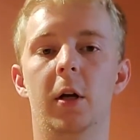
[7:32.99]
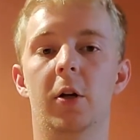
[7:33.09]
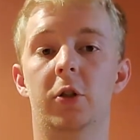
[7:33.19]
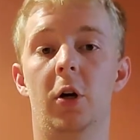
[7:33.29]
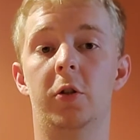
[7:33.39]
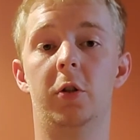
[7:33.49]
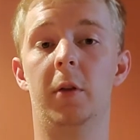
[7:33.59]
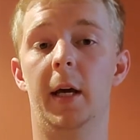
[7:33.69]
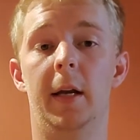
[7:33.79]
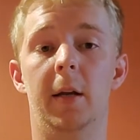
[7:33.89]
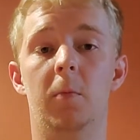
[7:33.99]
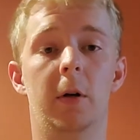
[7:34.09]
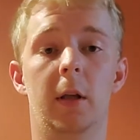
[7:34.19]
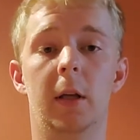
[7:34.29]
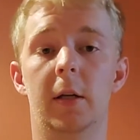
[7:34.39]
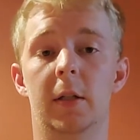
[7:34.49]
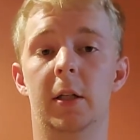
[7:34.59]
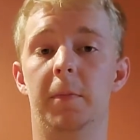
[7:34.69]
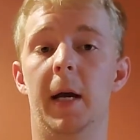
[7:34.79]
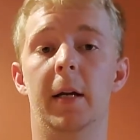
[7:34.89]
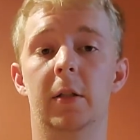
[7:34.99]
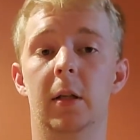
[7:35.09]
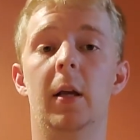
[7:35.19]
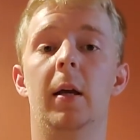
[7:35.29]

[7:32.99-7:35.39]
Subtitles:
shows you that it really isn't as bad as